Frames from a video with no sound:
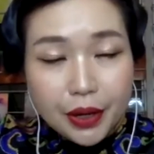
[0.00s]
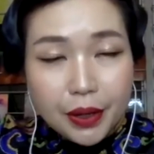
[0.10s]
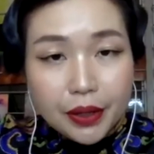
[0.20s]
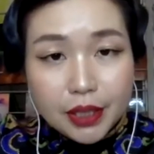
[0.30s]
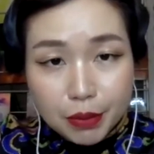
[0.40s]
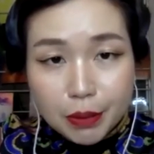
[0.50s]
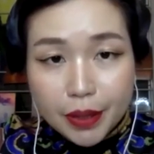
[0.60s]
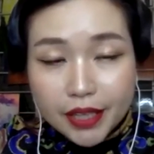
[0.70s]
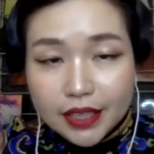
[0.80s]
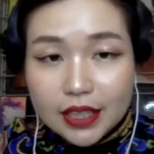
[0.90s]
tipsy
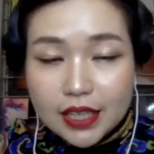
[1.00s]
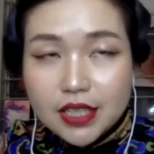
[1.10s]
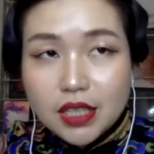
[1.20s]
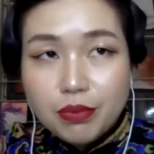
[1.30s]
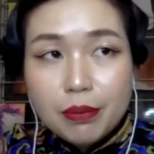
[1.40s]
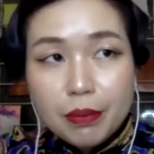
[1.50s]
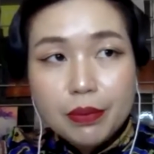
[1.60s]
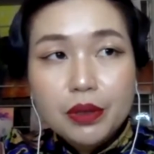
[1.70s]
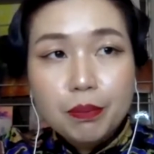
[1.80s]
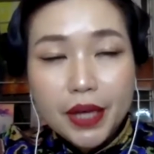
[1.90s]
painting classes where people
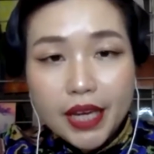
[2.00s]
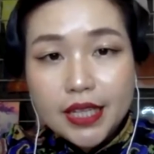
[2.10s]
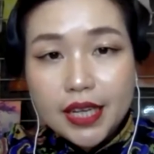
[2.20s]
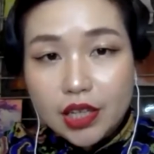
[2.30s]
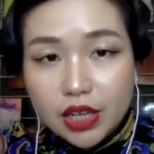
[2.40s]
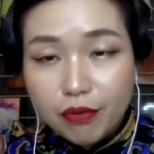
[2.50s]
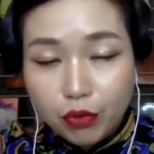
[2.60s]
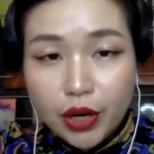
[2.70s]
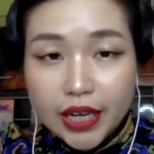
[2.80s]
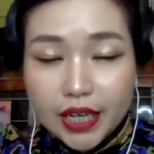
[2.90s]
paint and have wine at
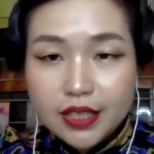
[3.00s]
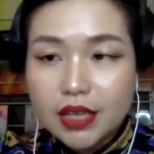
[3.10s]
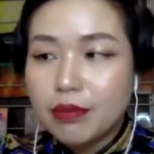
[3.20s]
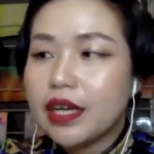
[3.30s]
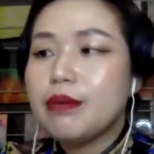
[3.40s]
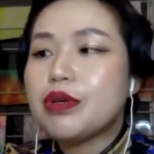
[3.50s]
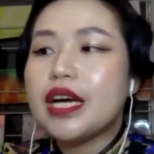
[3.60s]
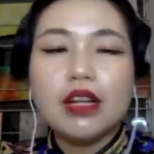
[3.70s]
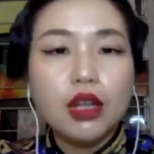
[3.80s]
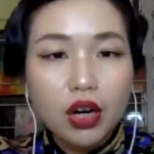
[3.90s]
the same time. So I have a lot
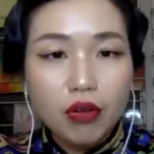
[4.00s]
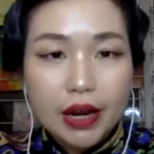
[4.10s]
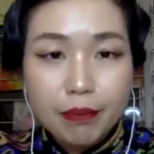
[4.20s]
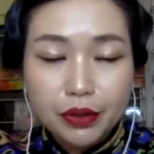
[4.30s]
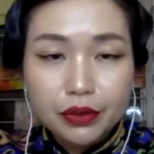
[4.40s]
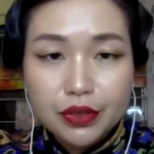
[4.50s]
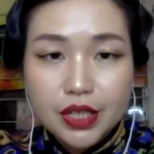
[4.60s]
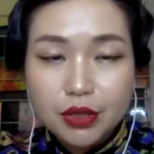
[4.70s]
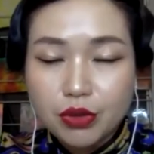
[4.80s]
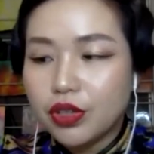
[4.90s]
of wine bottles in the
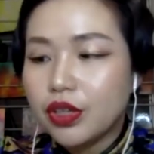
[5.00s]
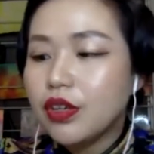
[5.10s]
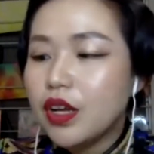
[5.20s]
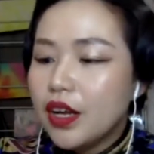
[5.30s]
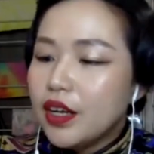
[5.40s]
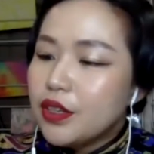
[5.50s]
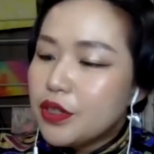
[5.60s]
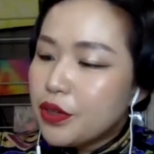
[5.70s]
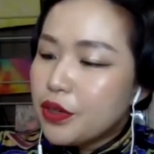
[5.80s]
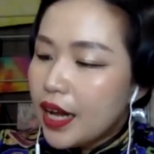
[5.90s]
studio. So I